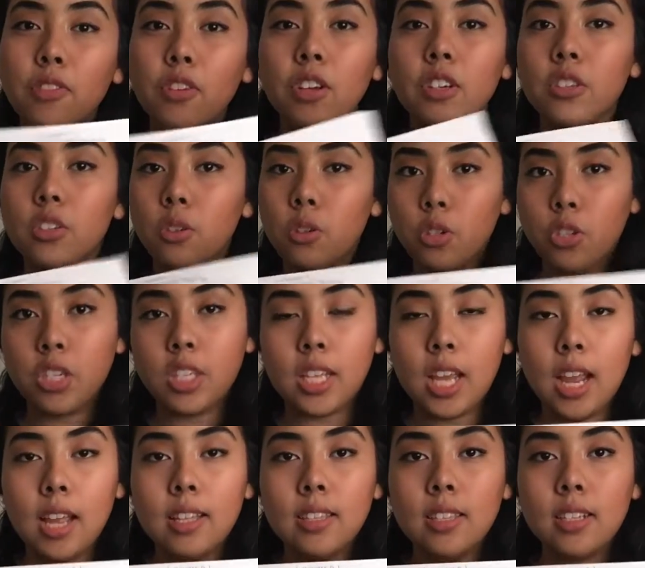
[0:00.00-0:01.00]
for a social
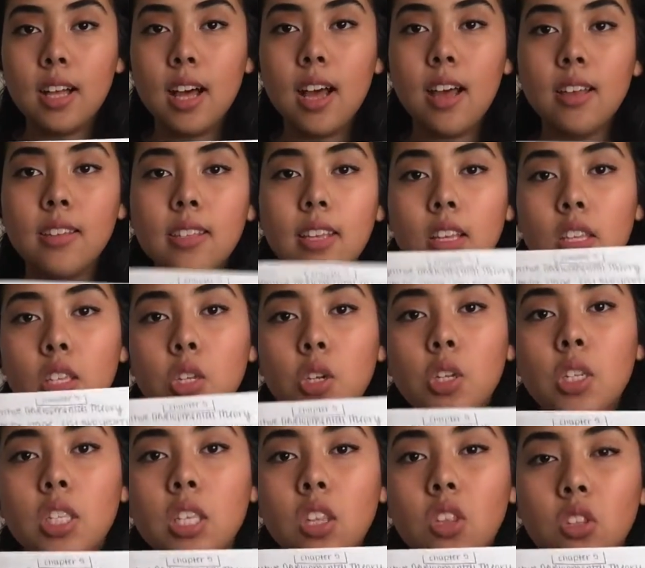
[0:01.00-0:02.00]
science class. As you
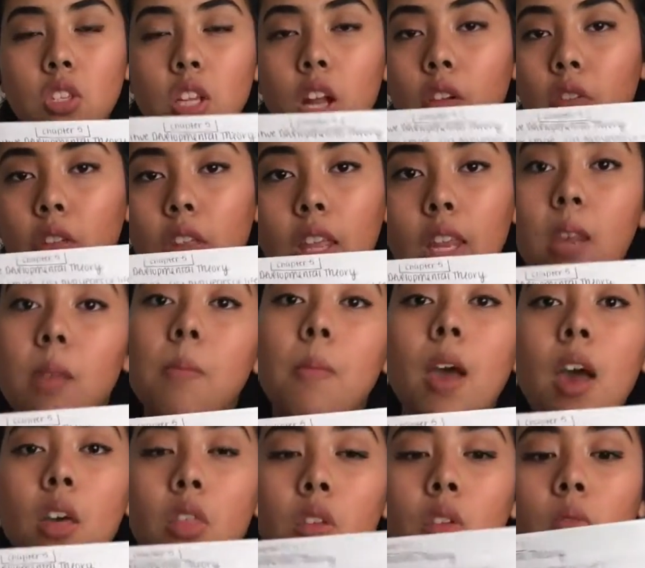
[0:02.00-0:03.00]
can see, there's not really any
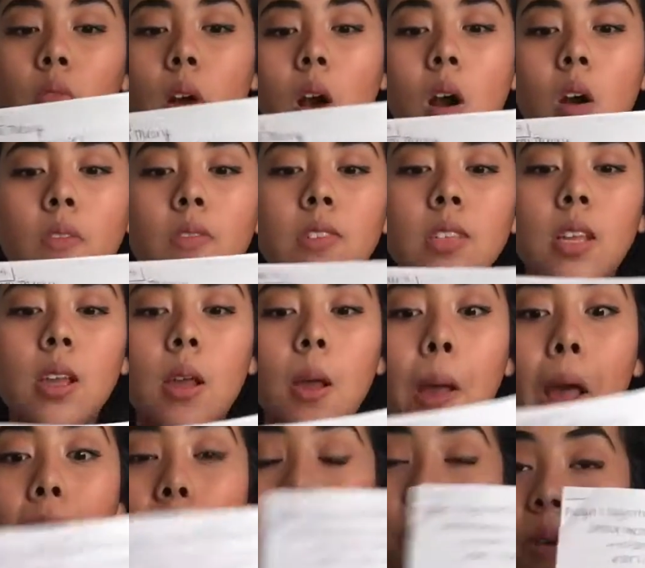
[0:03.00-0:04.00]
math involved.
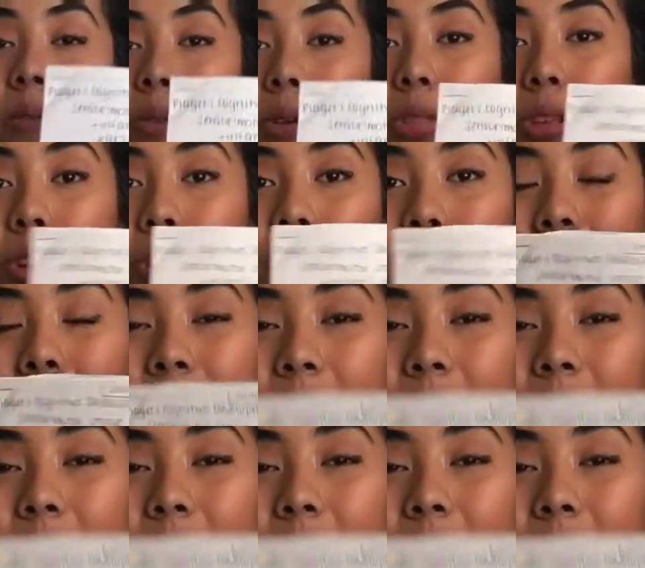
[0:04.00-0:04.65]
However, there is a